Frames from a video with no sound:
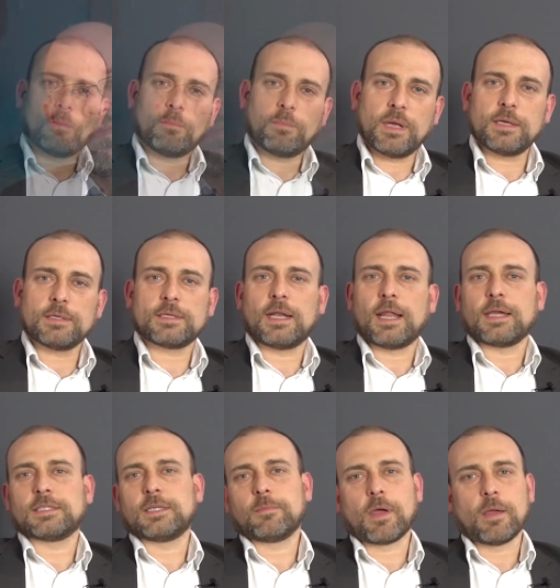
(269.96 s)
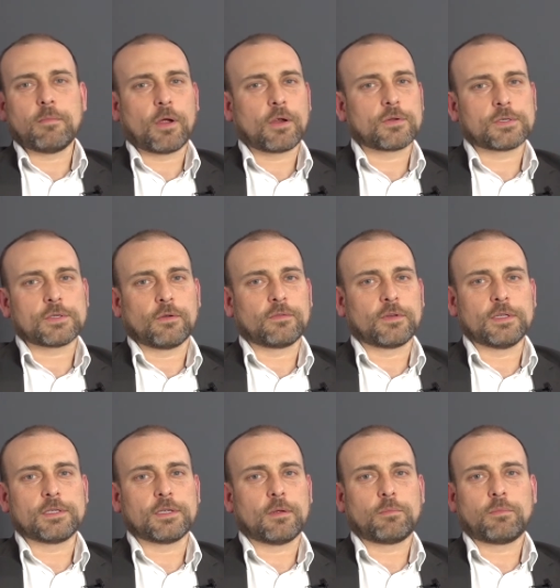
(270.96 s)
Being selected by Microsoft
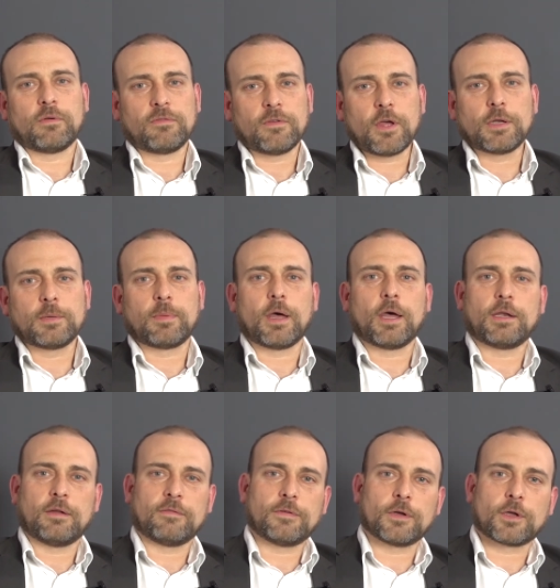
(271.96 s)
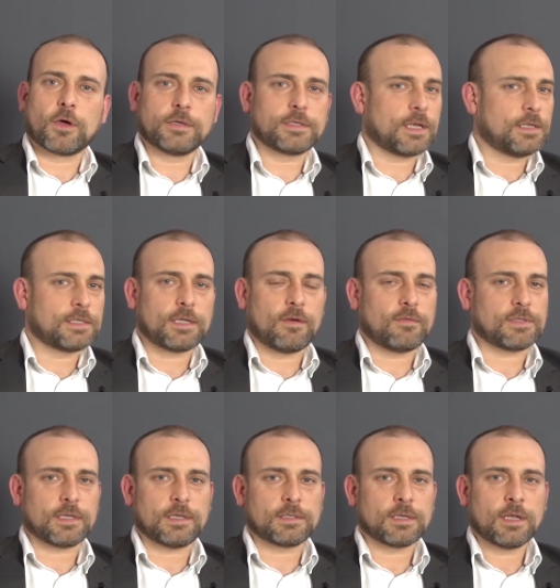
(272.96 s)
as a preferred partner for content
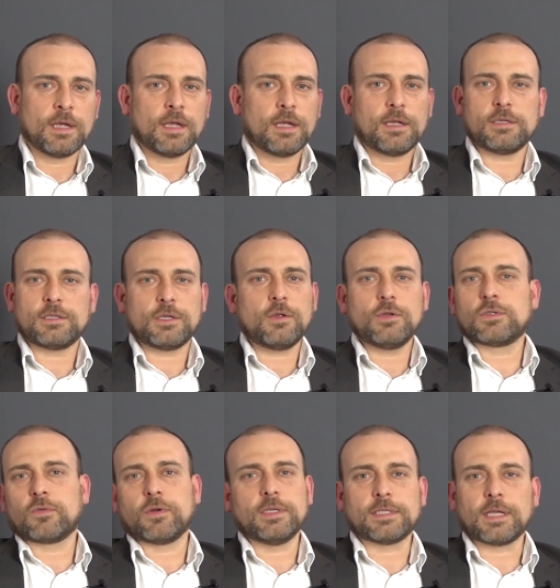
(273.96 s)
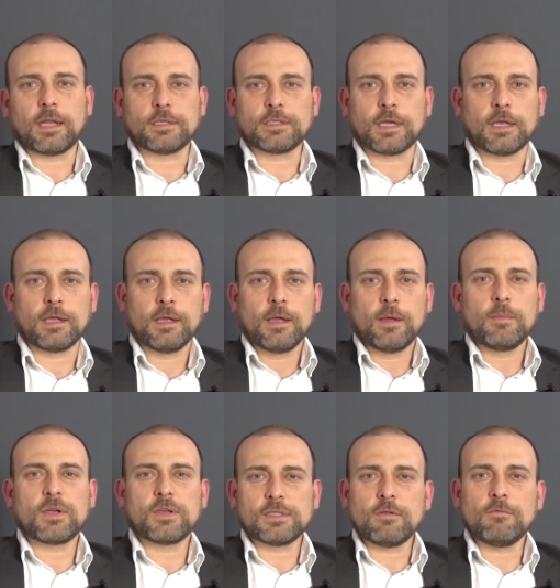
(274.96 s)
services is huge for Intelogy
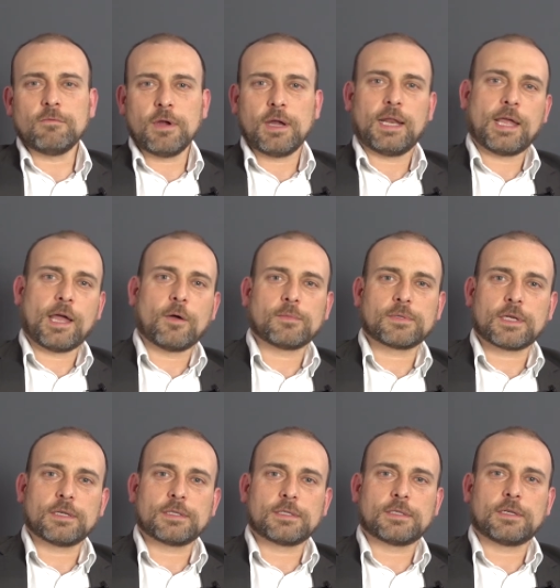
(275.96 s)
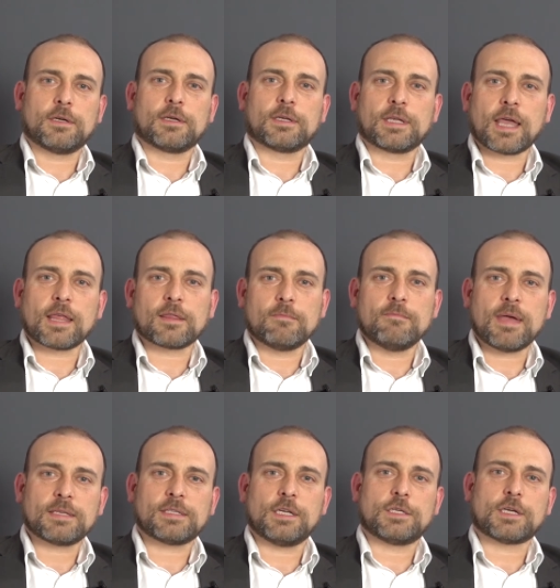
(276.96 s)
because it really helps us to get the
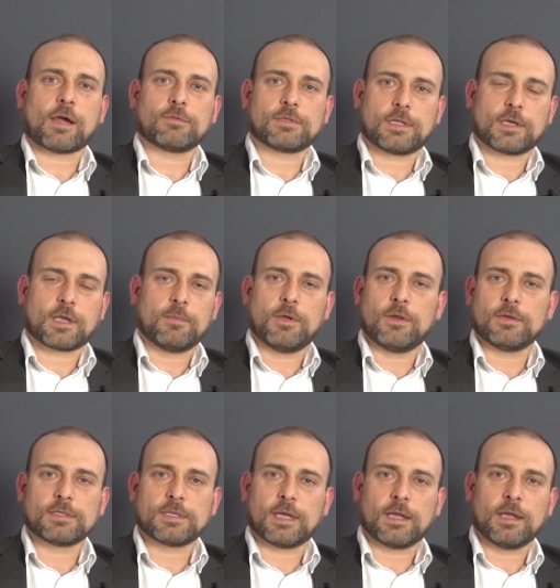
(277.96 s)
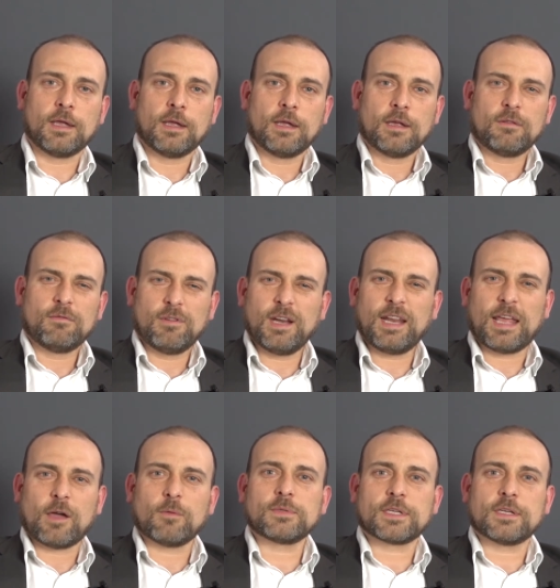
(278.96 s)
message out to the community. It really
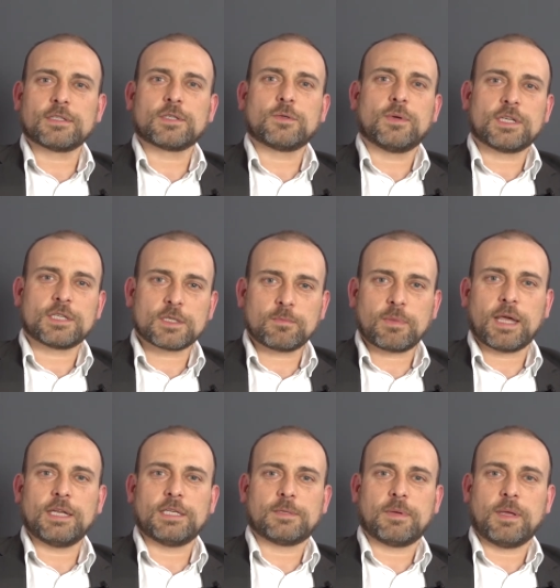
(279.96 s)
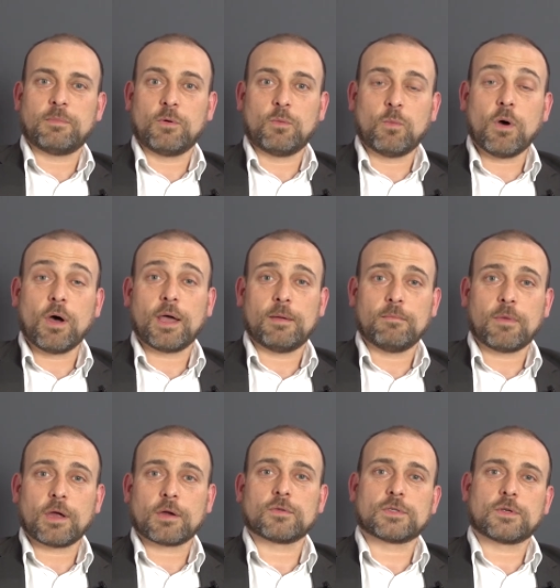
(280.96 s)
helps us to explain to people why
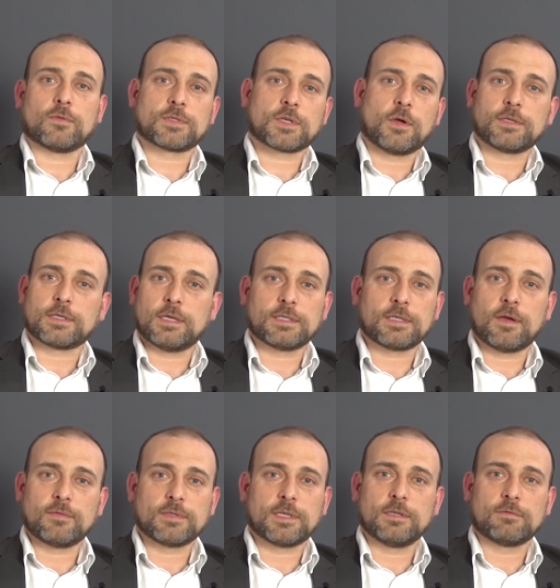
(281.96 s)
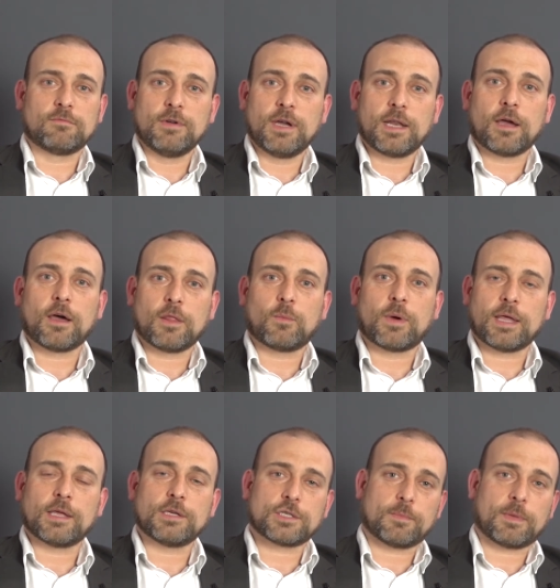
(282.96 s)
Microsoft's content services really are the way
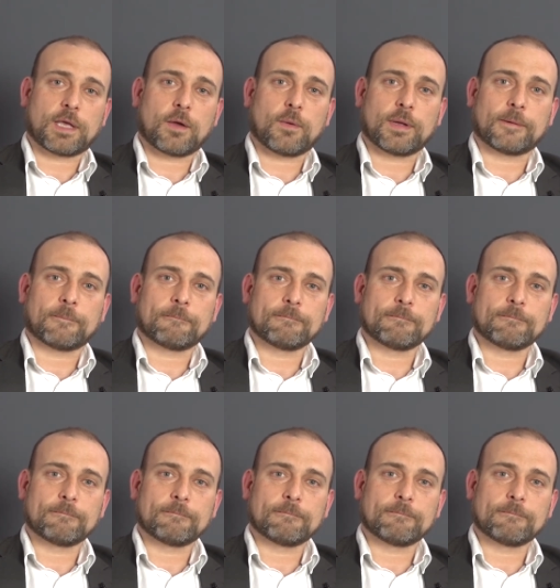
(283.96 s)
they should be going.